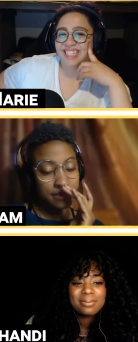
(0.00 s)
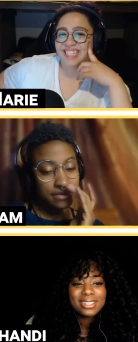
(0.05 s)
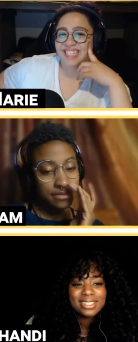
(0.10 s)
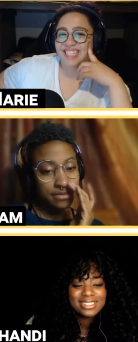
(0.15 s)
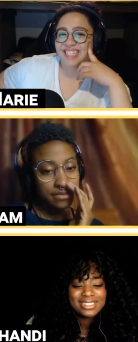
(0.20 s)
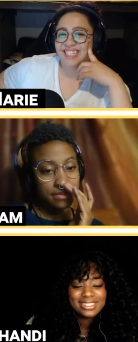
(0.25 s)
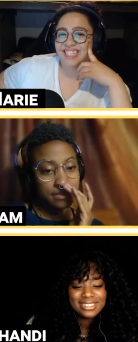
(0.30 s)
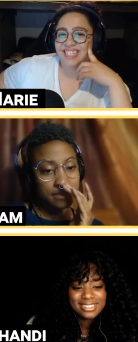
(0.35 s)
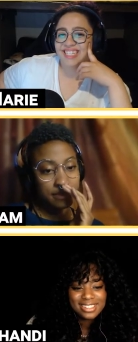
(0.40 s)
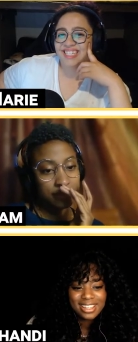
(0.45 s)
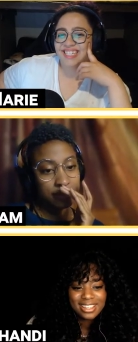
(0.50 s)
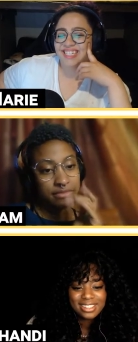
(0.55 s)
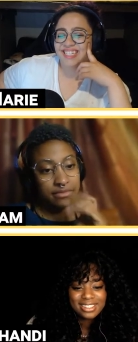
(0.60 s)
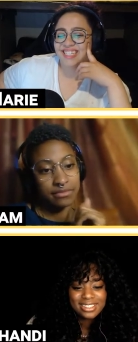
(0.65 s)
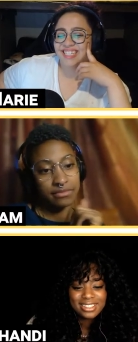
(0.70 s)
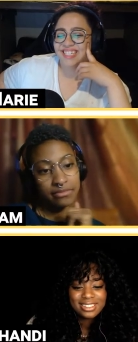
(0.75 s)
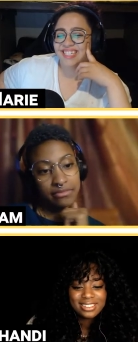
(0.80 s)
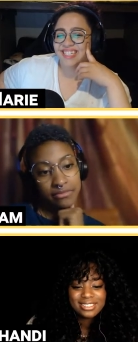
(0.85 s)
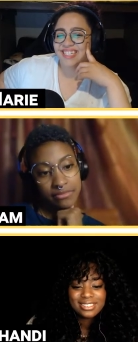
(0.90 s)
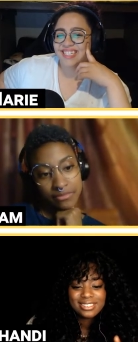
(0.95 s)
Speaker 1: being said,
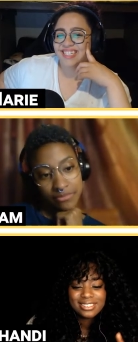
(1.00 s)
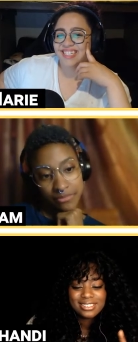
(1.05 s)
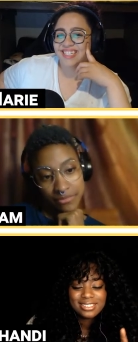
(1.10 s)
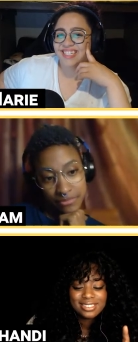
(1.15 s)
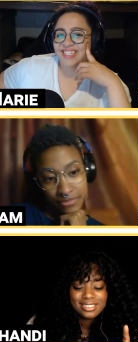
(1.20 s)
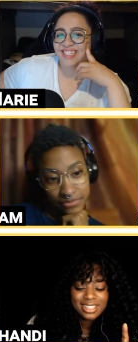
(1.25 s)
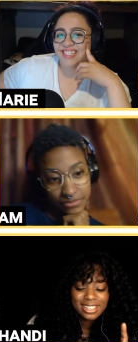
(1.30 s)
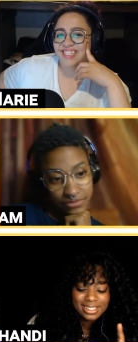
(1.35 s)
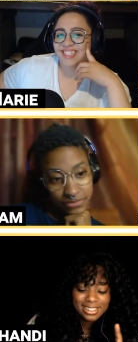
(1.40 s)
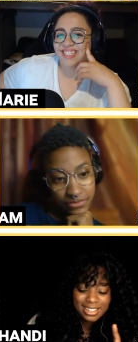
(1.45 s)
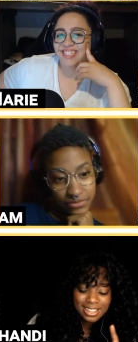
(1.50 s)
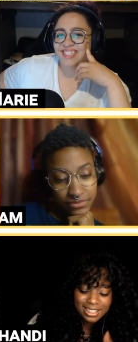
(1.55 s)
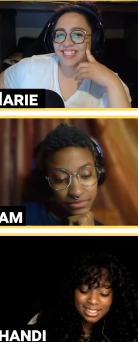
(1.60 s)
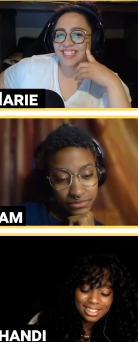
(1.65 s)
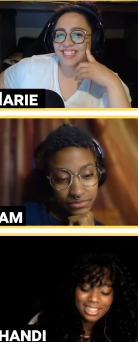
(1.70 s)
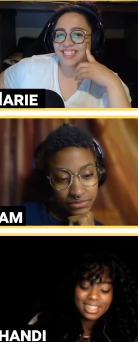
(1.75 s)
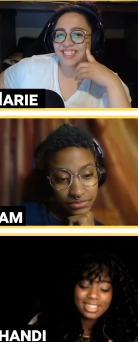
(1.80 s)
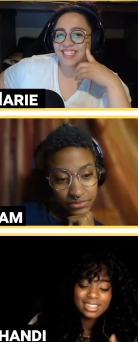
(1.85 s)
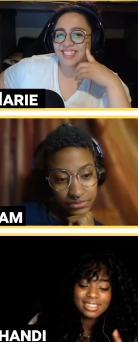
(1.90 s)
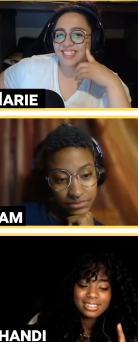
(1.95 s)
hit that
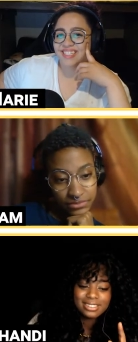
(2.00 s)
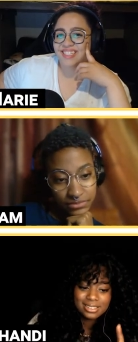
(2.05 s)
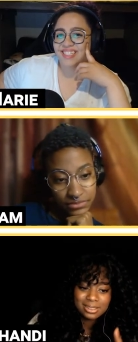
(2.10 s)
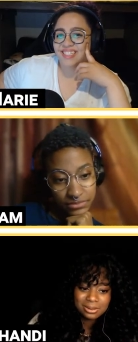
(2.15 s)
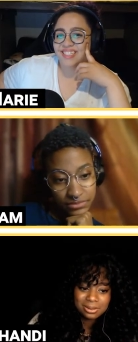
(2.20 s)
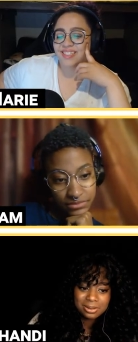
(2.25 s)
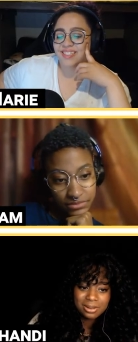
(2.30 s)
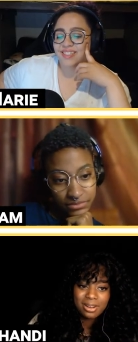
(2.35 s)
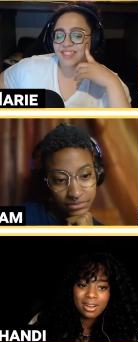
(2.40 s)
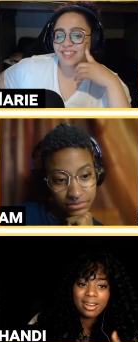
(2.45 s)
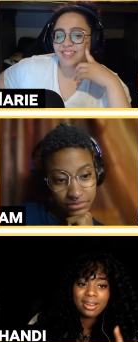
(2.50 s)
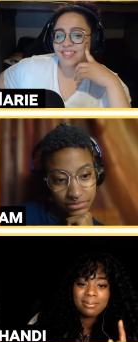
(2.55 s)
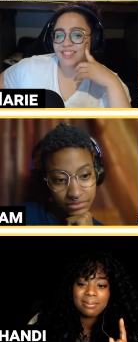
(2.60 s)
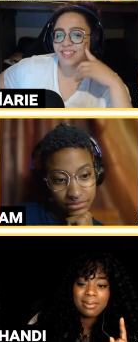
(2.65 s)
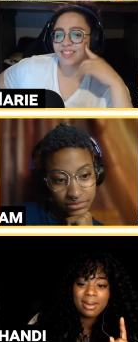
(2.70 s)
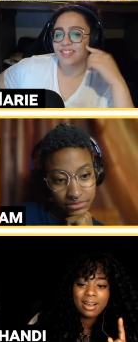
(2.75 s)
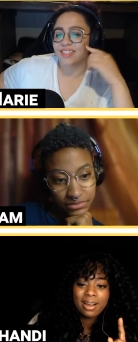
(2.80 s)
like, subscribe,